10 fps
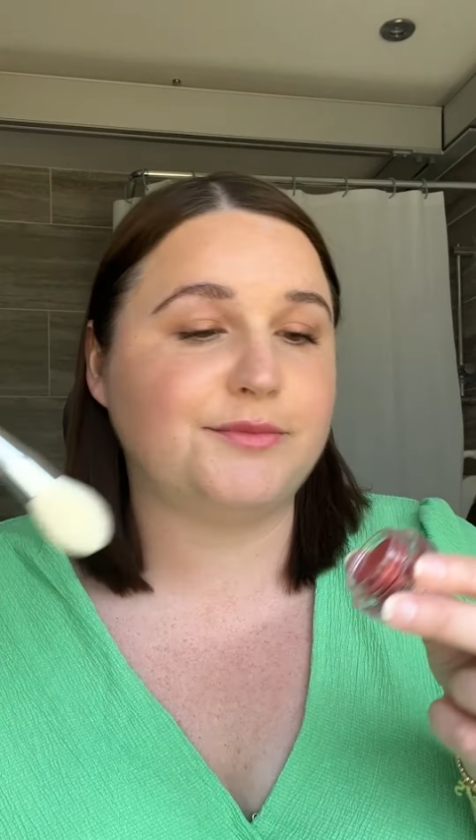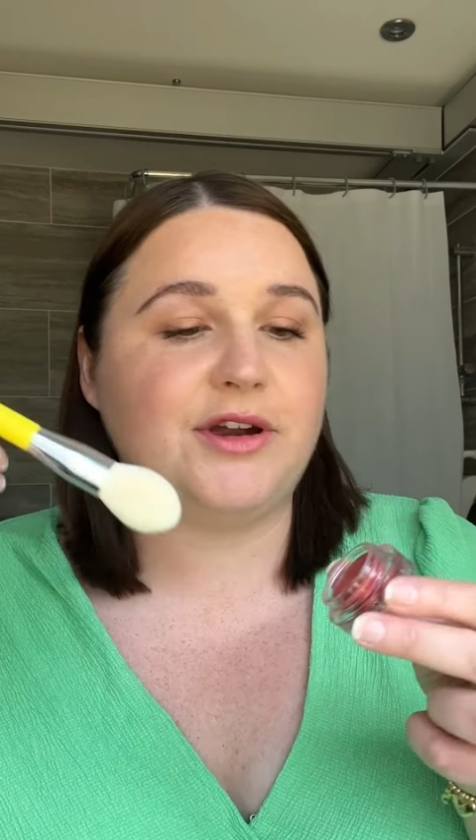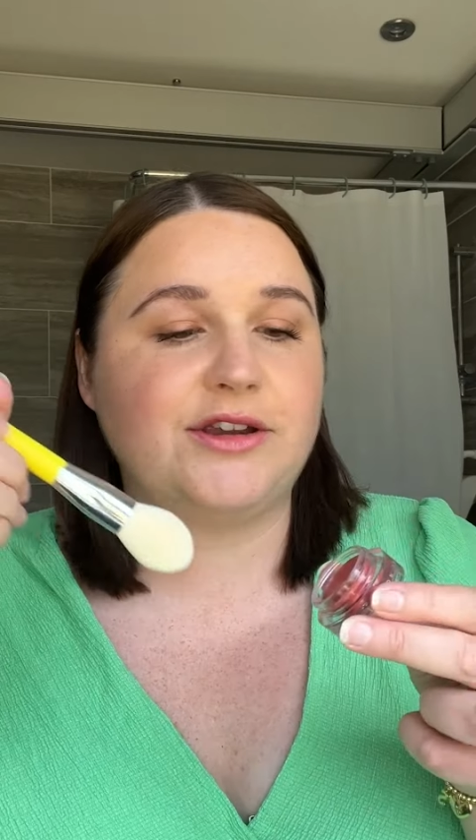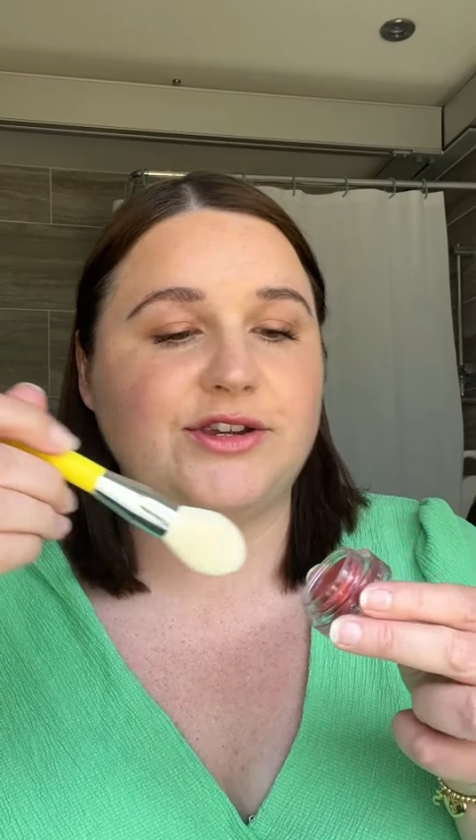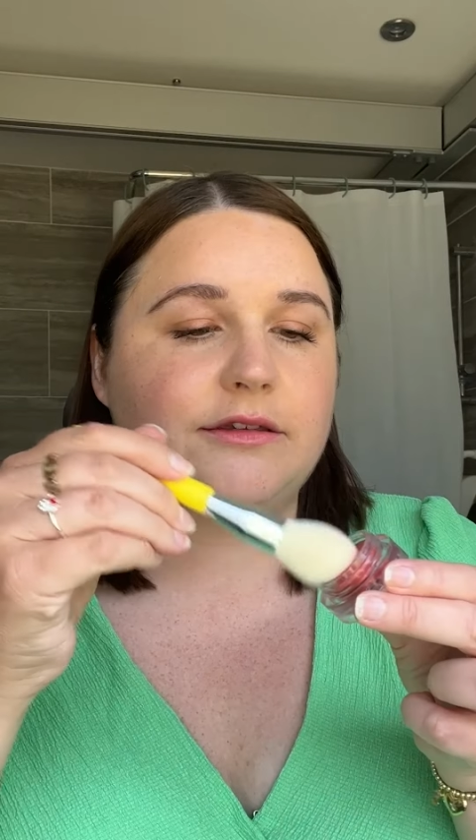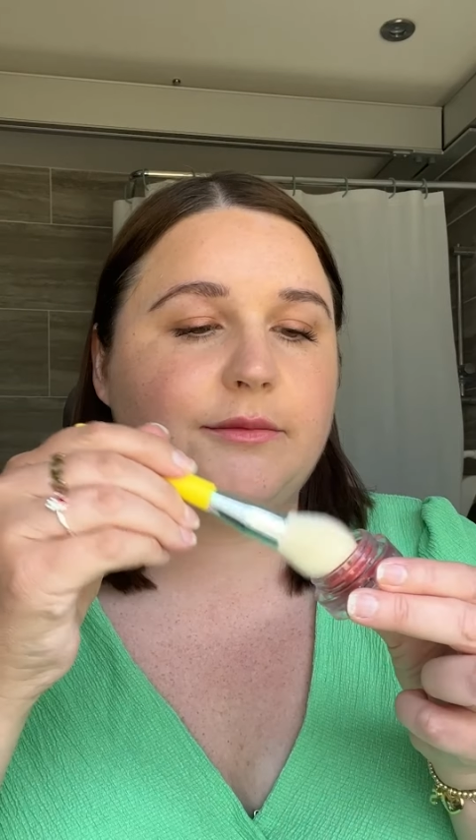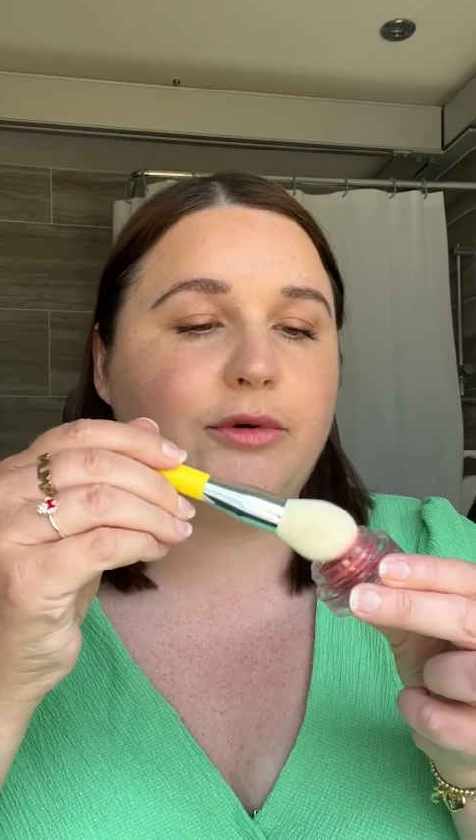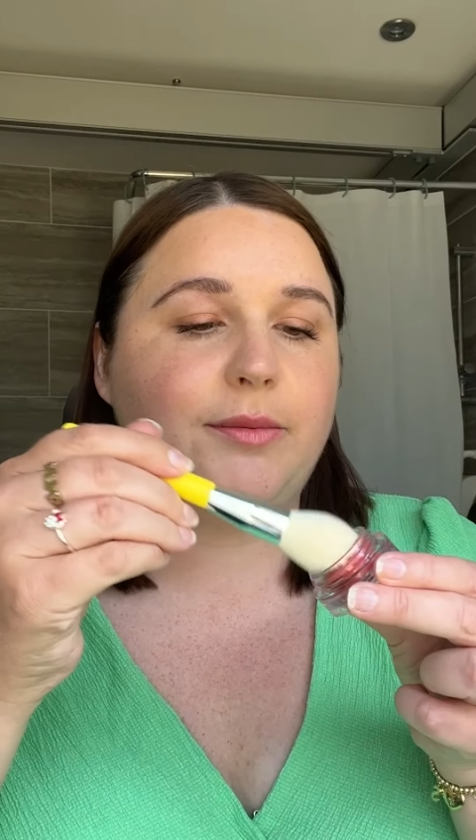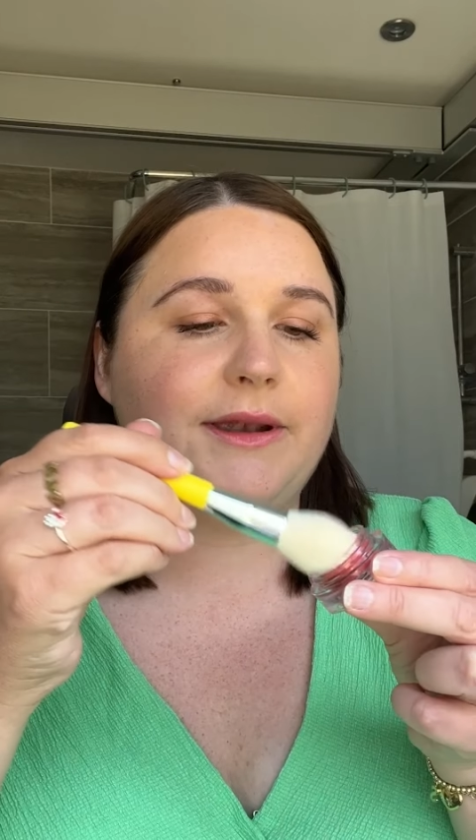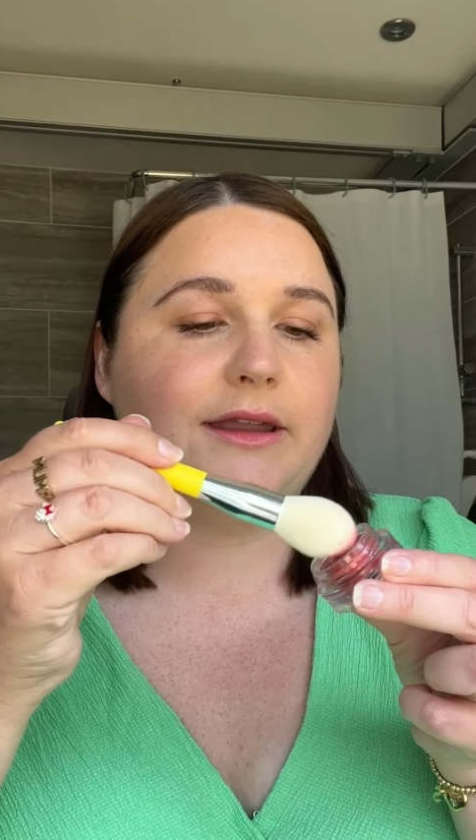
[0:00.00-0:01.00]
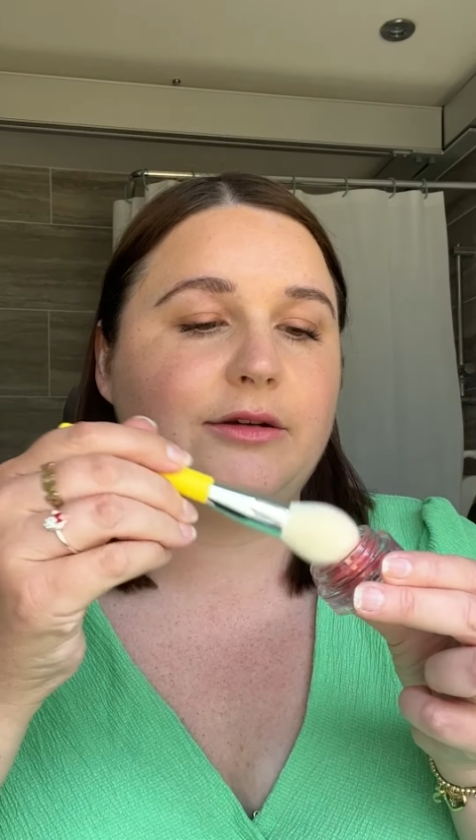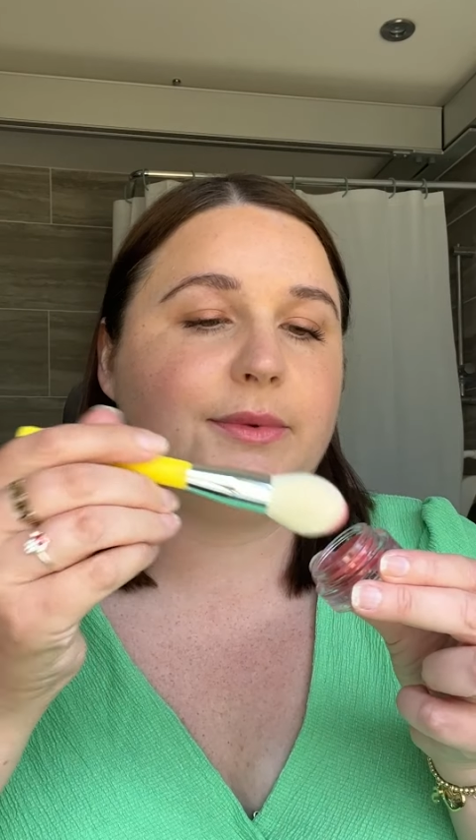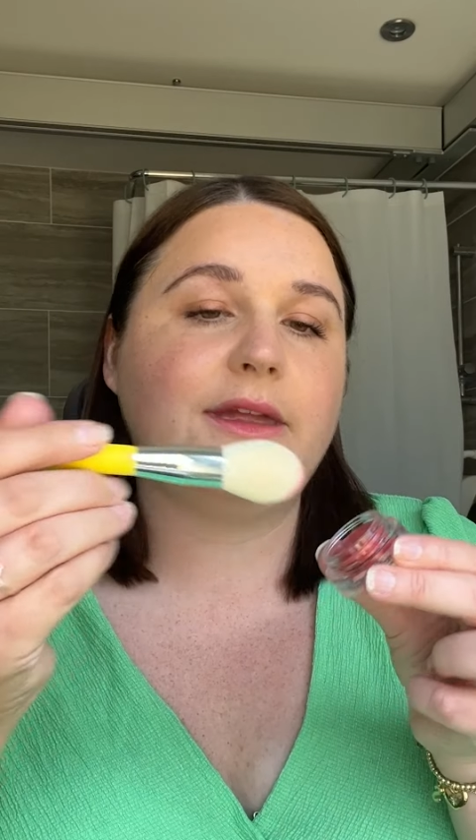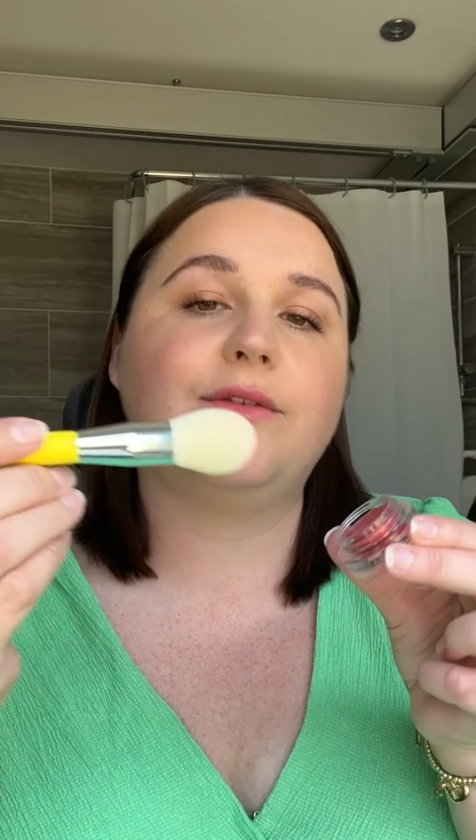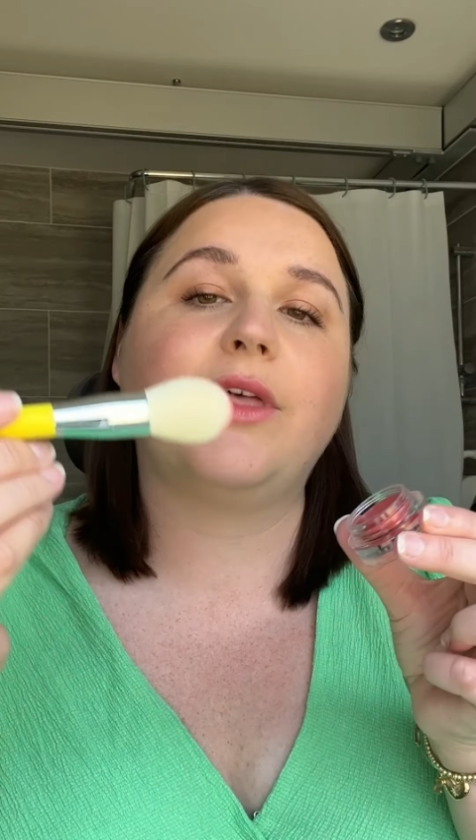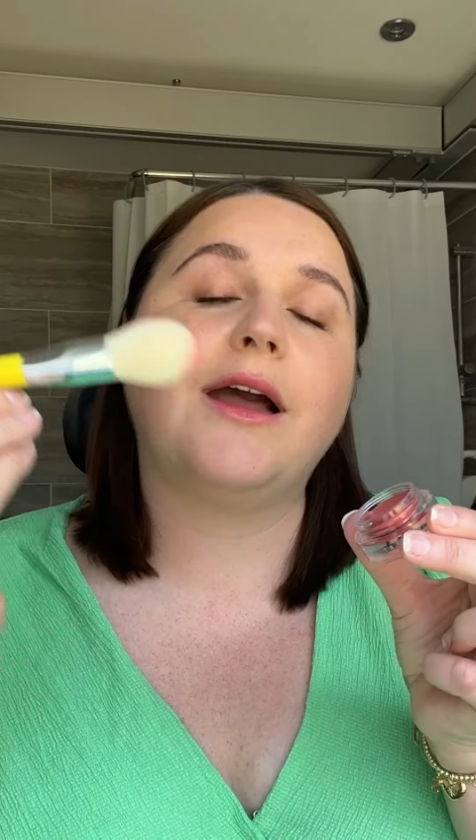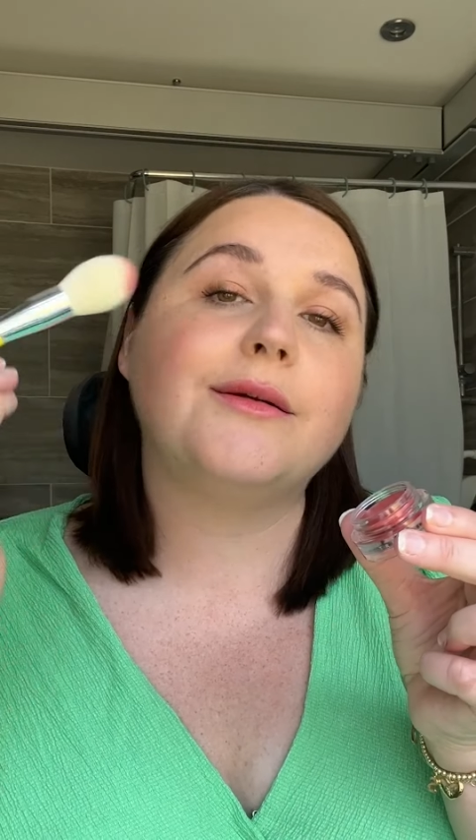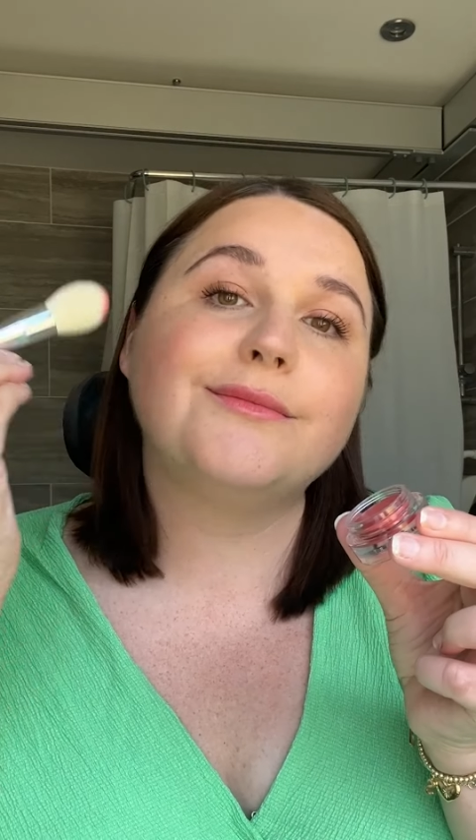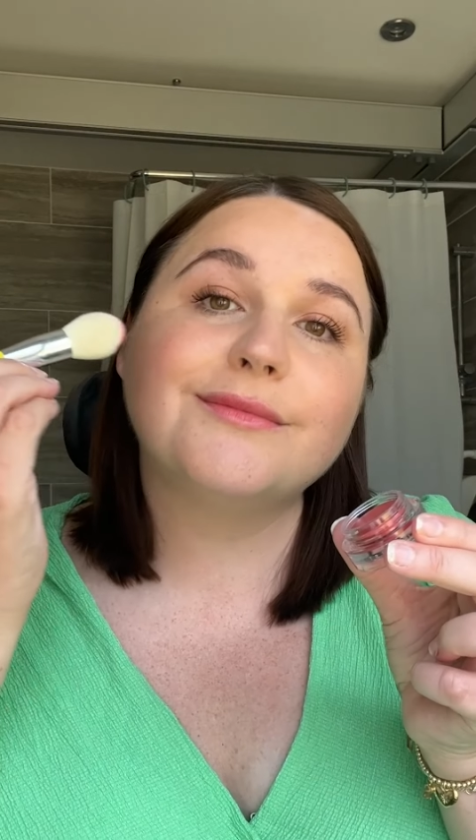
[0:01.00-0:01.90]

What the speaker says: brush to pop a little bit of that